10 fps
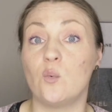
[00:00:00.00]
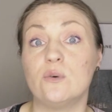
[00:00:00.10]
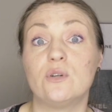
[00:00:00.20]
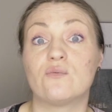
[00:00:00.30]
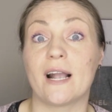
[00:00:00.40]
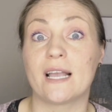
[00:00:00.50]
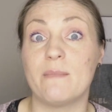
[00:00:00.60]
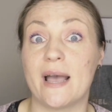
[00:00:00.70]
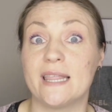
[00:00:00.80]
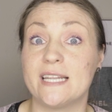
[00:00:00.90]
we would
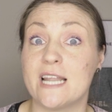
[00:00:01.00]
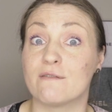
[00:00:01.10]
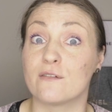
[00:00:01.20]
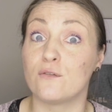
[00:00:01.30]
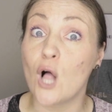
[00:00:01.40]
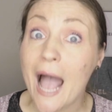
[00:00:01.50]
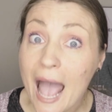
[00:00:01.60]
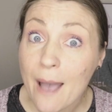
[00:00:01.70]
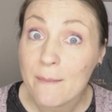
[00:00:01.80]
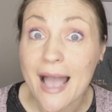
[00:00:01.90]
recommend the Neverfull
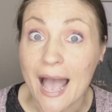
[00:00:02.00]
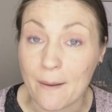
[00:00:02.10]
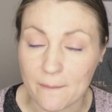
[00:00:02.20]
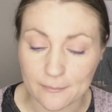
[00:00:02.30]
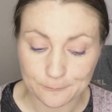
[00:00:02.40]
MM.